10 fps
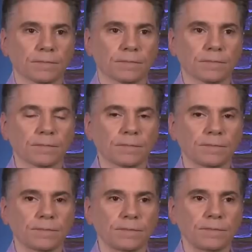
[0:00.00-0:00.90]

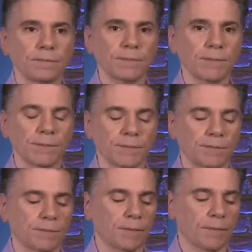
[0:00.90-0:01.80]

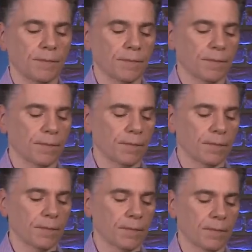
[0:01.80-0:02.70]

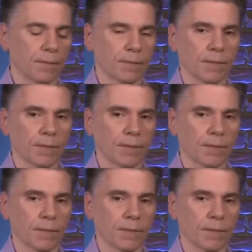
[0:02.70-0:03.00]
(not speaking)